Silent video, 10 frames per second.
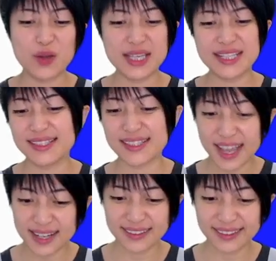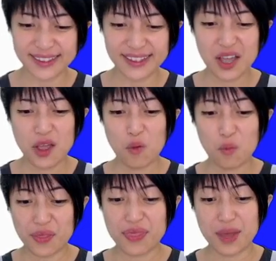exactly
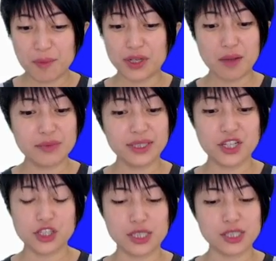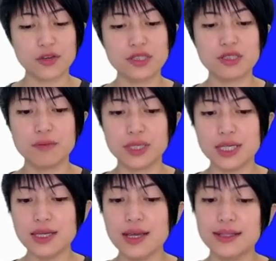what number combination it's going to
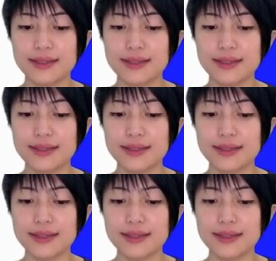be.